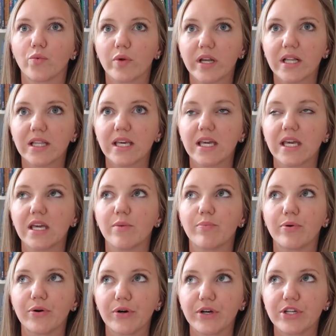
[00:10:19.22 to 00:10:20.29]
really
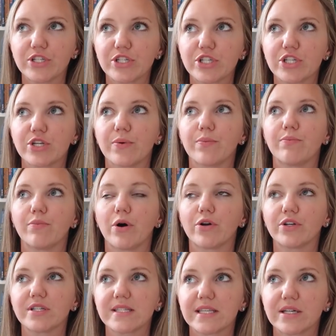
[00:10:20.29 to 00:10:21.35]
pushed
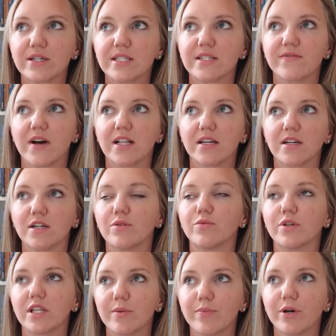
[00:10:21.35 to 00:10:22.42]
motor skill develop or
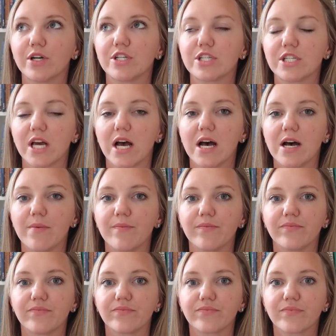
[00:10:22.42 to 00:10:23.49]
really pushed
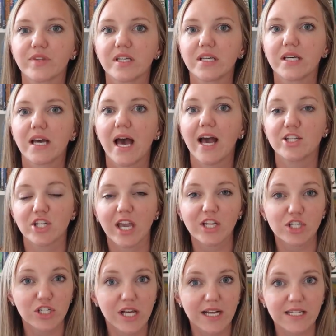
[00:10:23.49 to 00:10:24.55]
um,
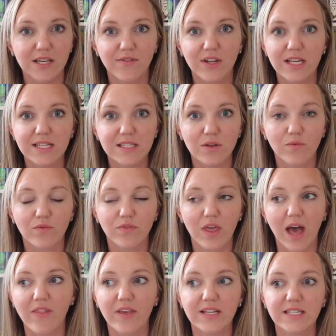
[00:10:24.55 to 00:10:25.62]
educational activities
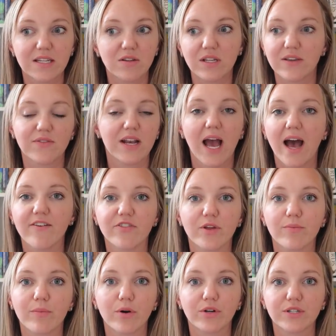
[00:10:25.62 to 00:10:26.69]
that they didn't even have
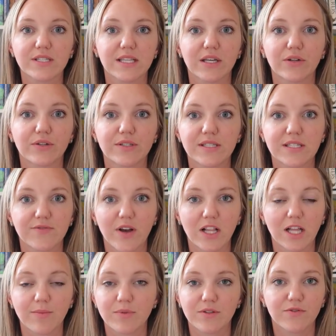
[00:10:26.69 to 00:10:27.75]
the motor skills
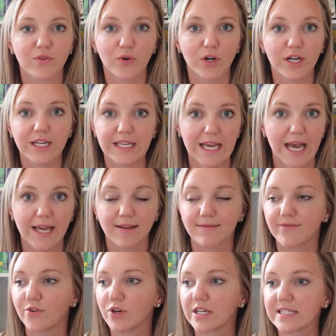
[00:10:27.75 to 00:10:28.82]
developed for yet.
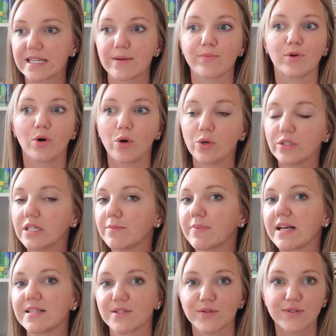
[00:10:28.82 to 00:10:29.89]
For example, holding
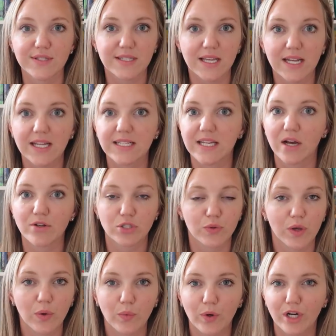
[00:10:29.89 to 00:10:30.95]
pencils, sitting down,
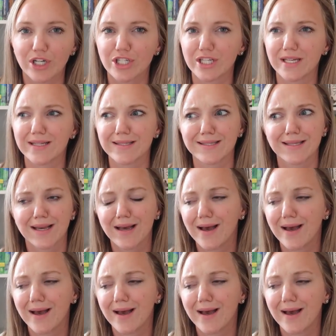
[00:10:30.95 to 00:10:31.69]
doing worksheets.